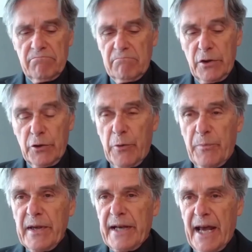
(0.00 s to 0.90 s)

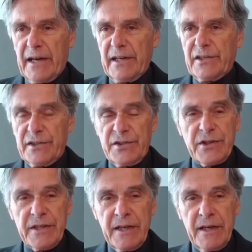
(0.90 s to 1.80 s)
European
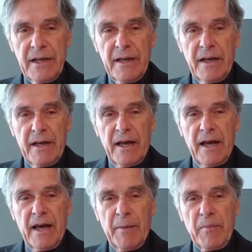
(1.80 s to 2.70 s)
heritage.
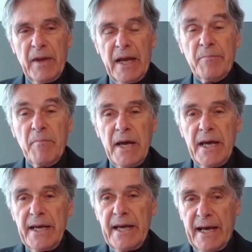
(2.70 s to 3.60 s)
It
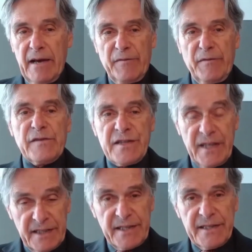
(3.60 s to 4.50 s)
may have
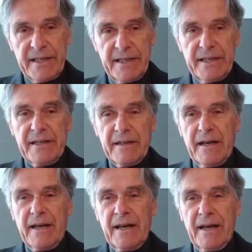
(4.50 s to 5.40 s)
started there,
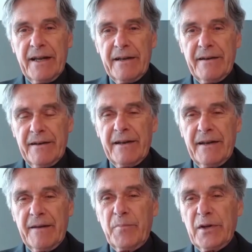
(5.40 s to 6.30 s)

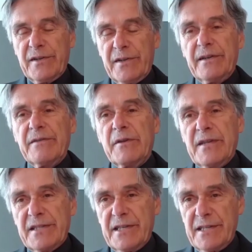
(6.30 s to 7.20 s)
but
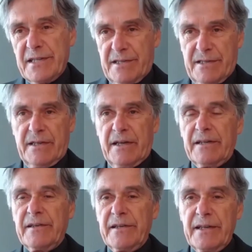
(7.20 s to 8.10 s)
this is
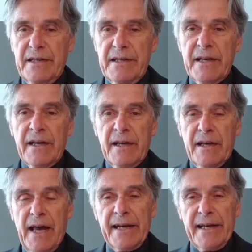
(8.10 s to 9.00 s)
the
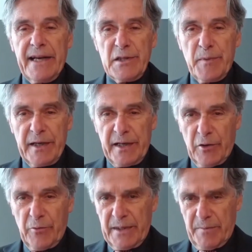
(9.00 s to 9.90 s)
engagement and
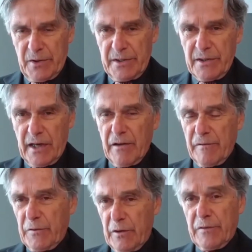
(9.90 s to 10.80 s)
commitment
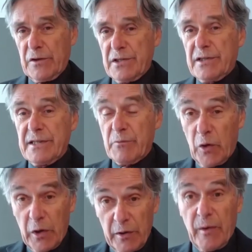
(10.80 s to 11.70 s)
of universities
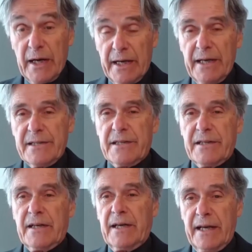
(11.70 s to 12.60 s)
worldwide
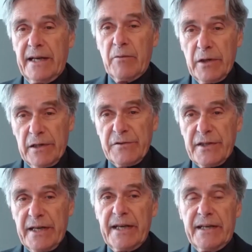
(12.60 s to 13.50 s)
in the world of
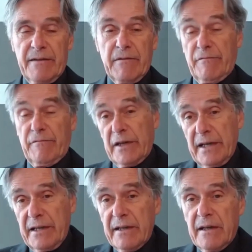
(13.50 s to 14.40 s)
today.
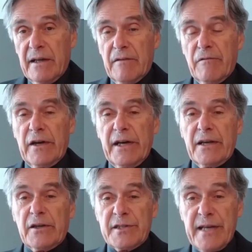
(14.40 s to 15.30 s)
Very, very
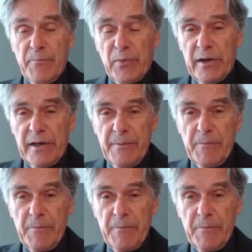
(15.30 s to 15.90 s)
contemporary.